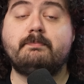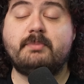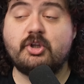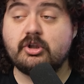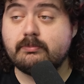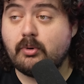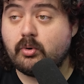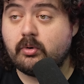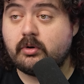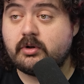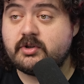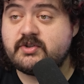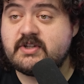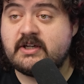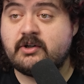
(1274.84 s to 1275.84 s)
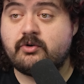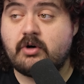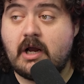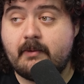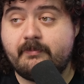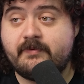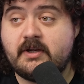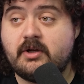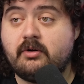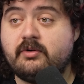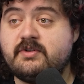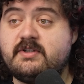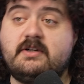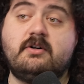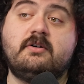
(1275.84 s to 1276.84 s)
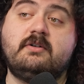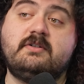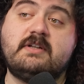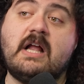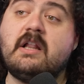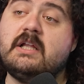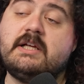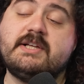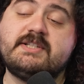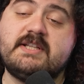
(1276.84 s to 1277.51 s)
billboards and crop fields that are telling us